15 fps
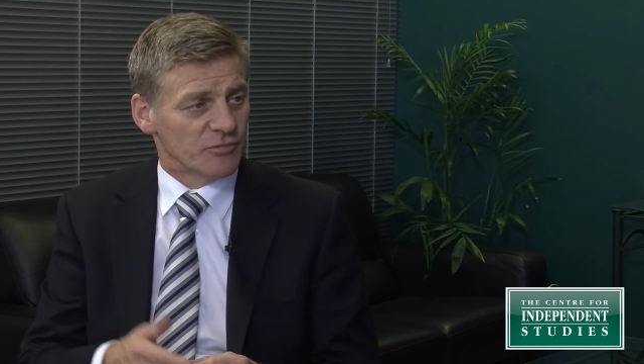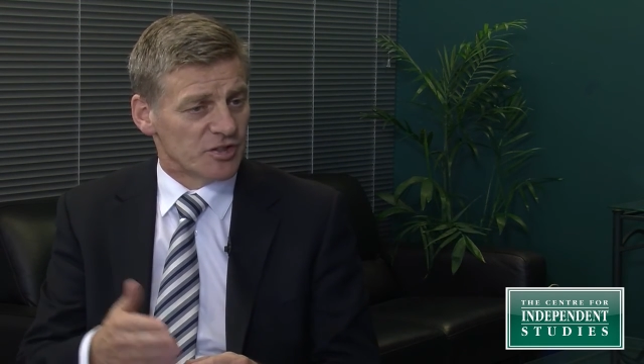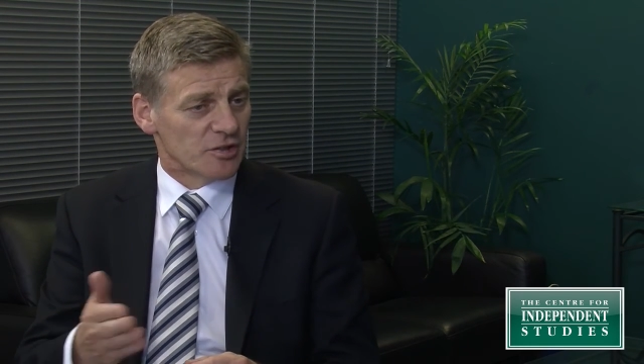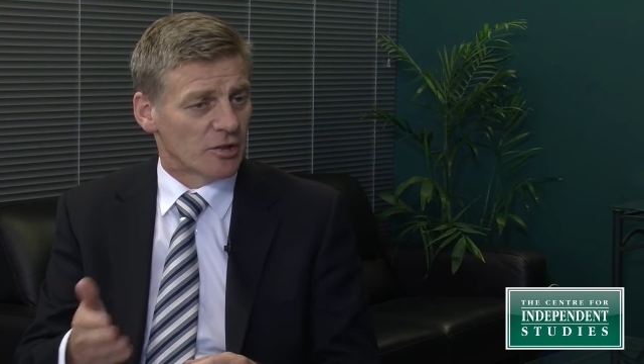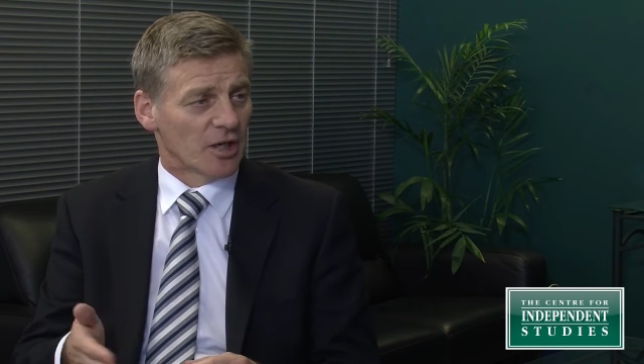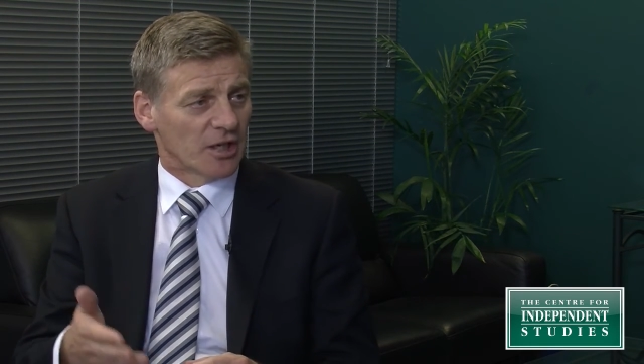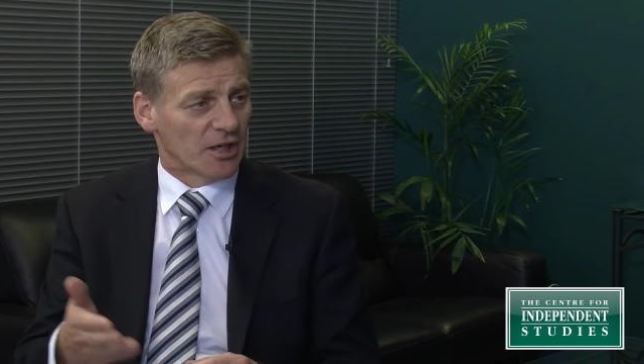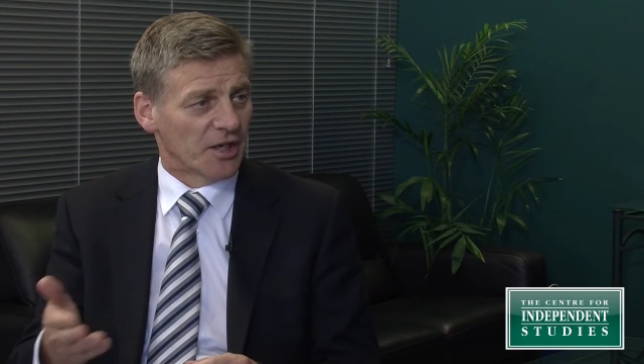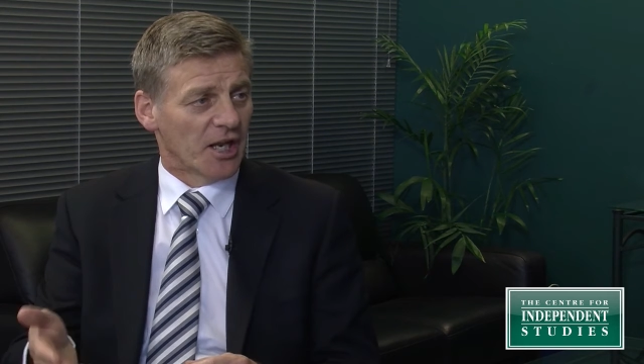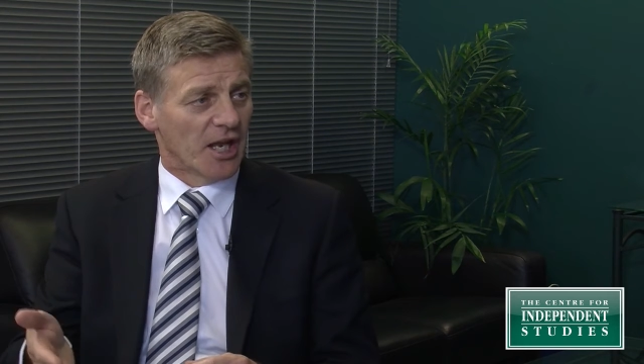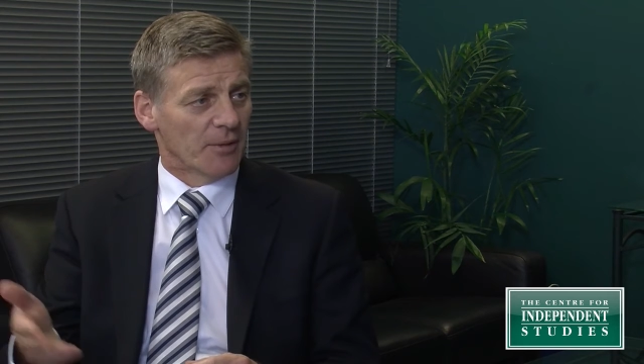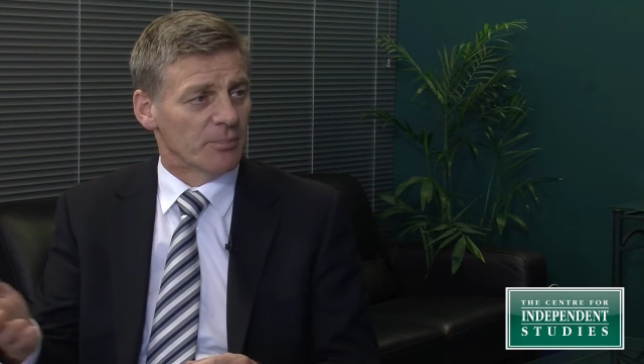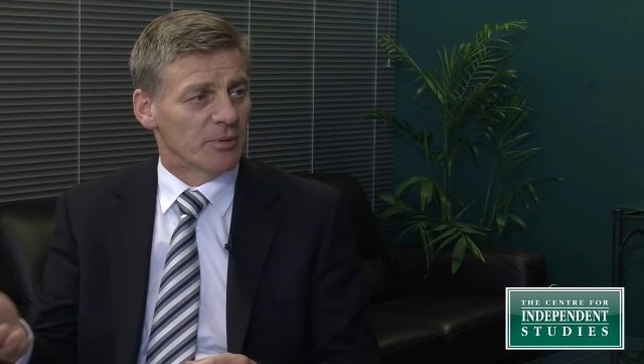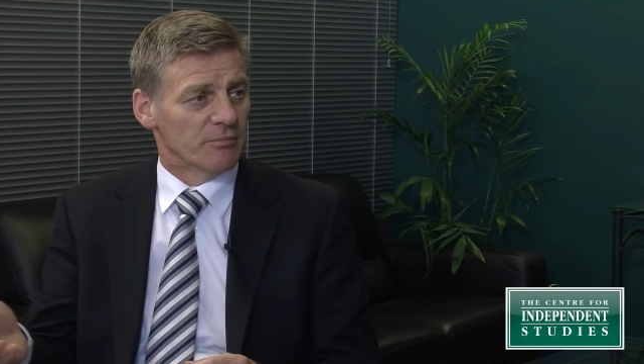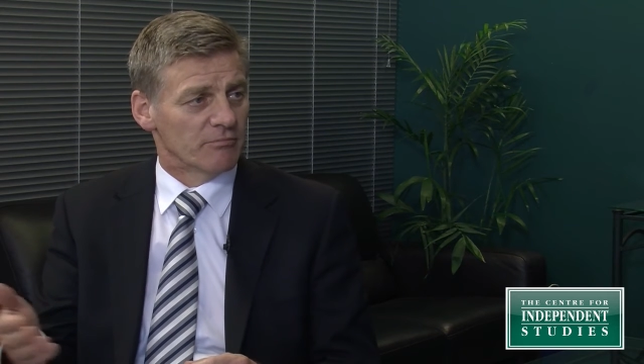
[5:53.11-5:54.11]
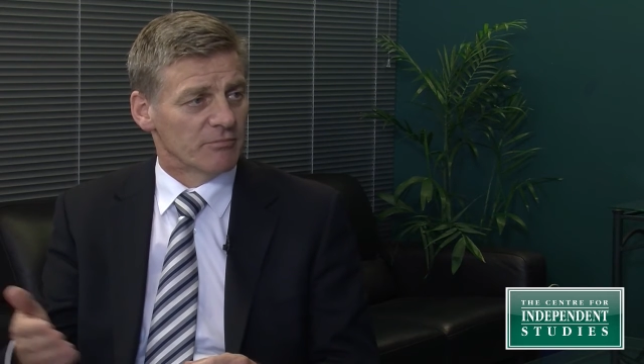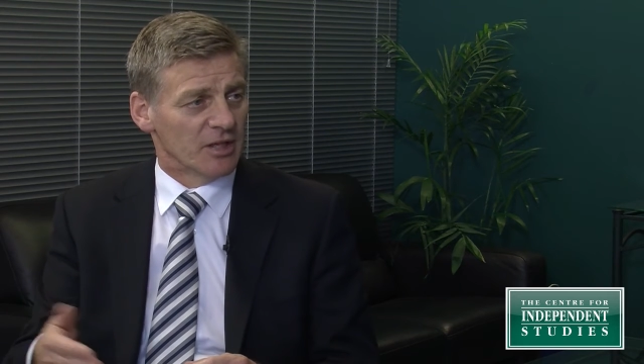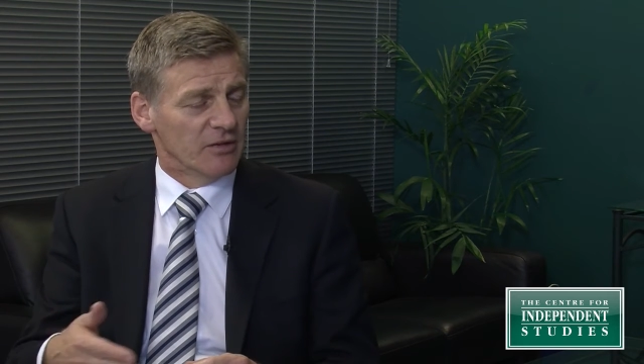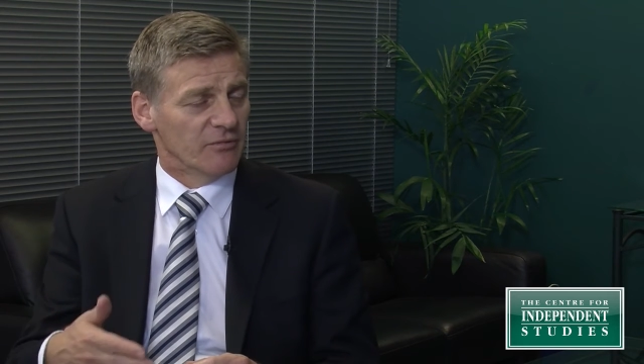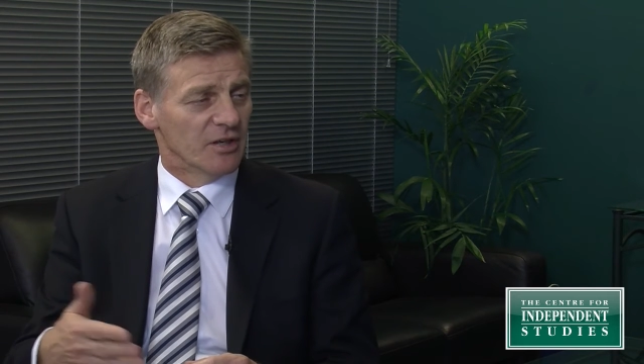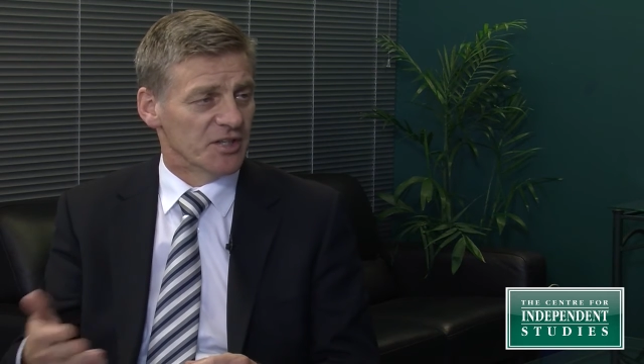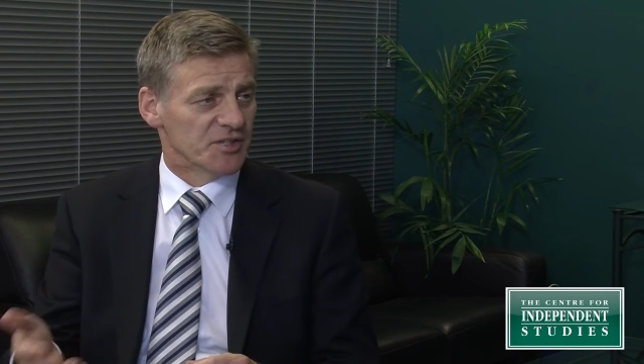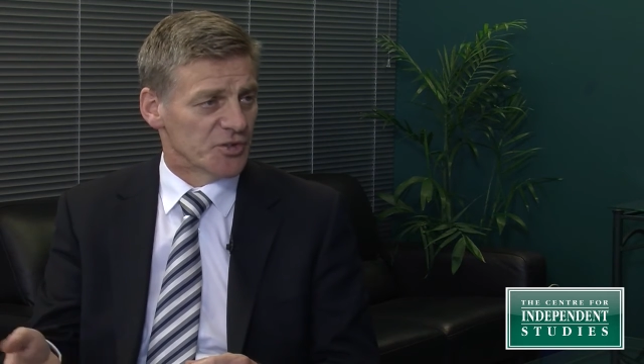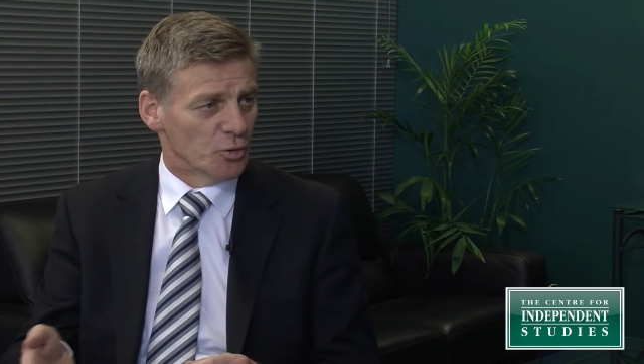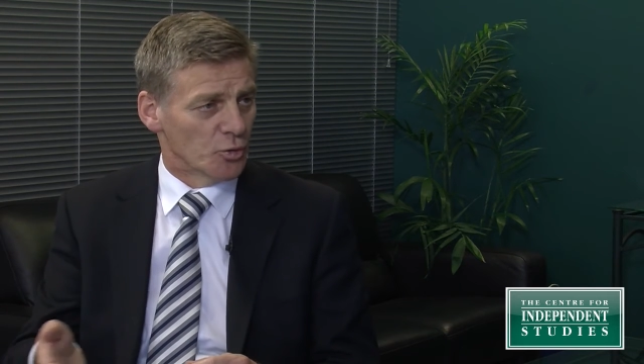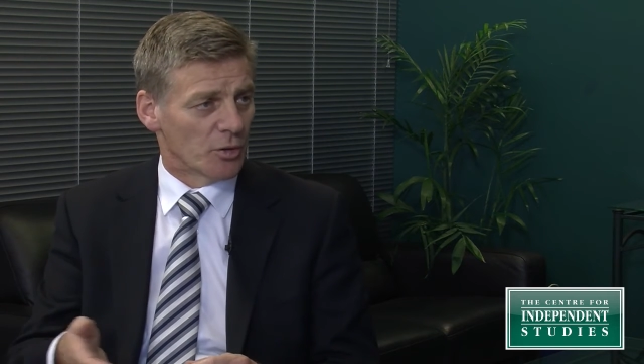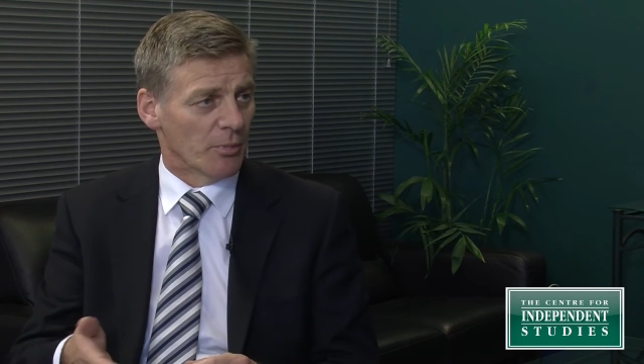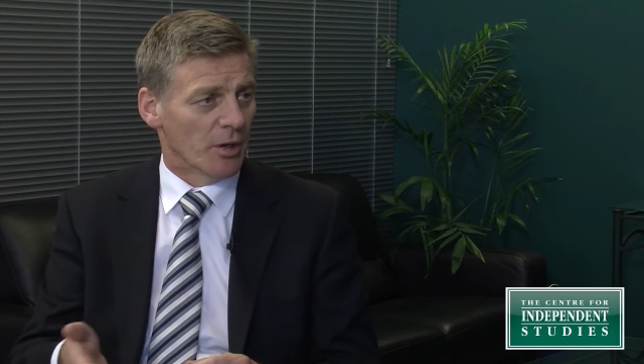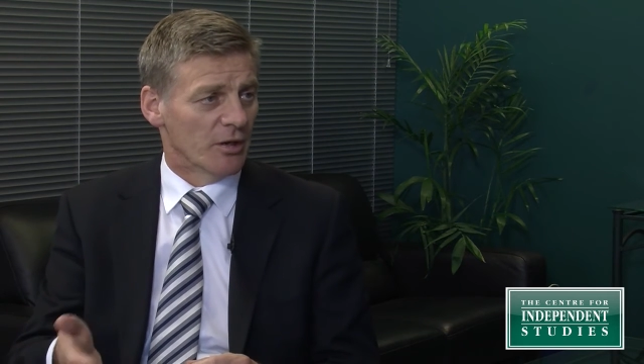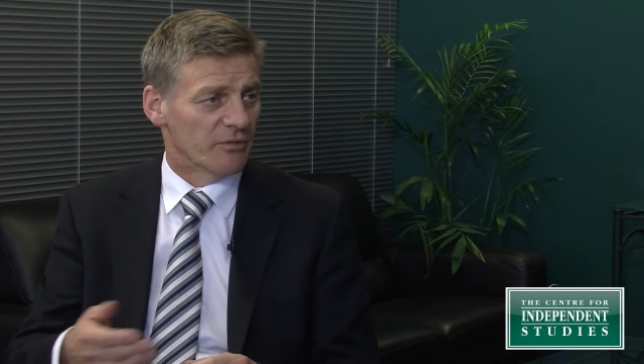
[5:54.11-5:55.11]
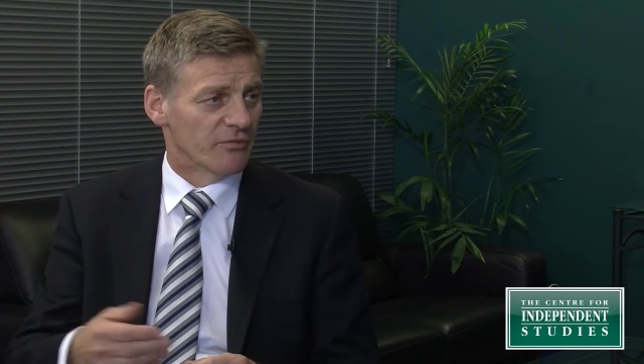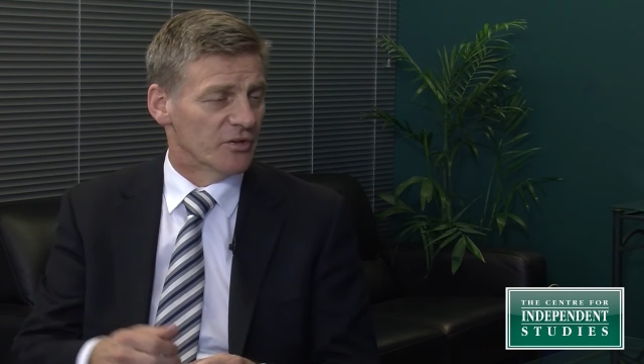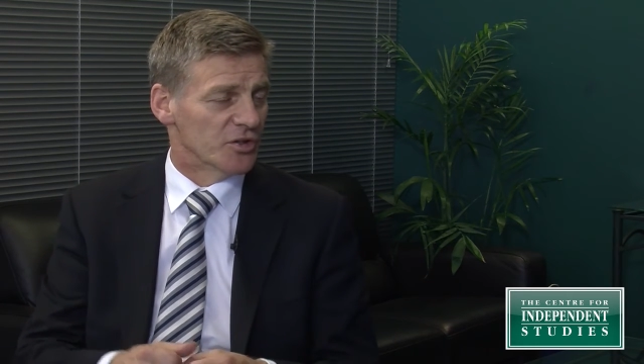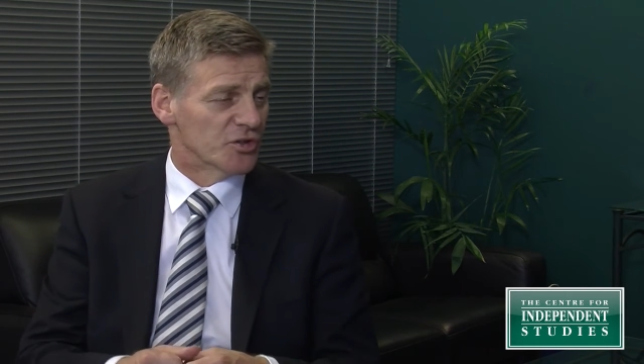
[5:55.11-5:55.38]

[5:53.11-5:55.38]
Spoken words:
is likely to happen even as the automotive